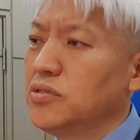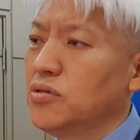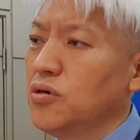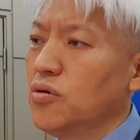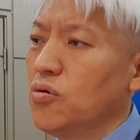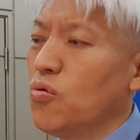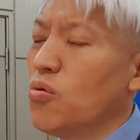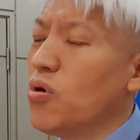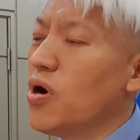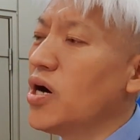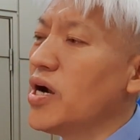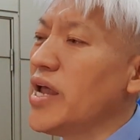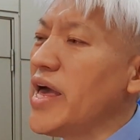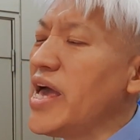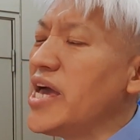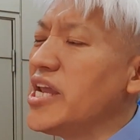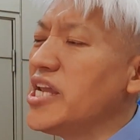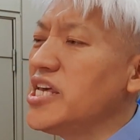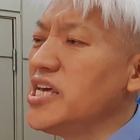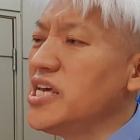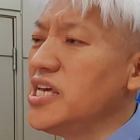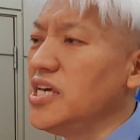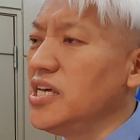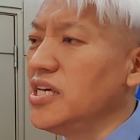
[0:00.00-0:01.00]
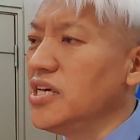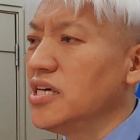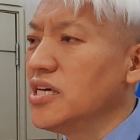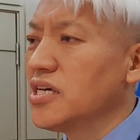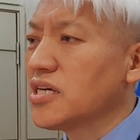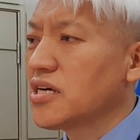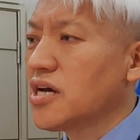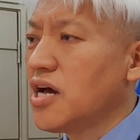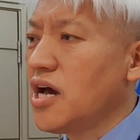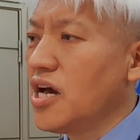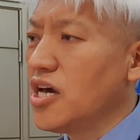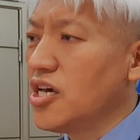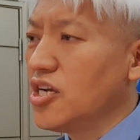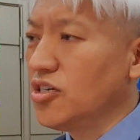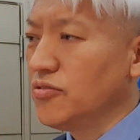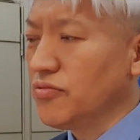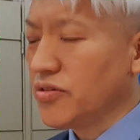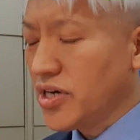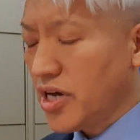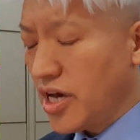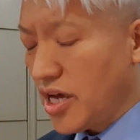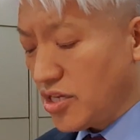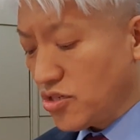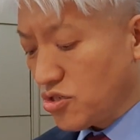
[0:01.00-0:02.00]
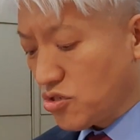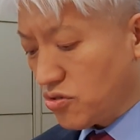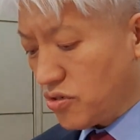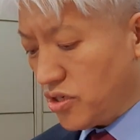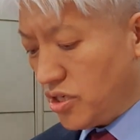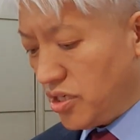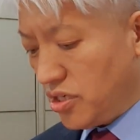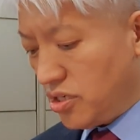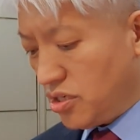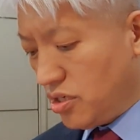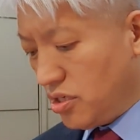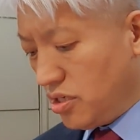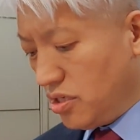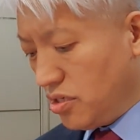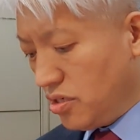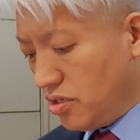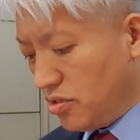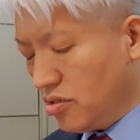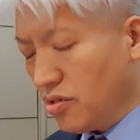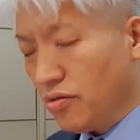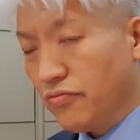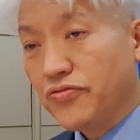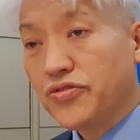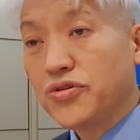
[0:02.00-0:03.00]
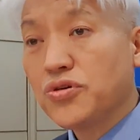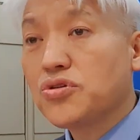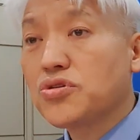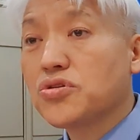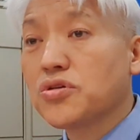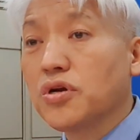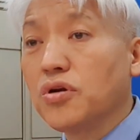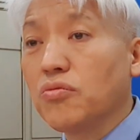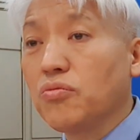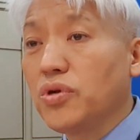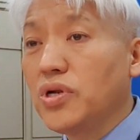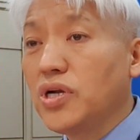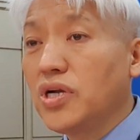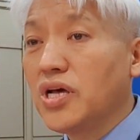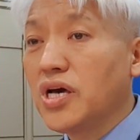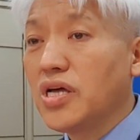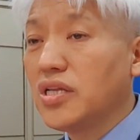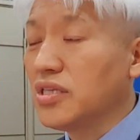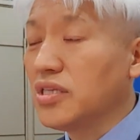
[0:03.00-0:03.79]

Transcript: or any kind of country, future. We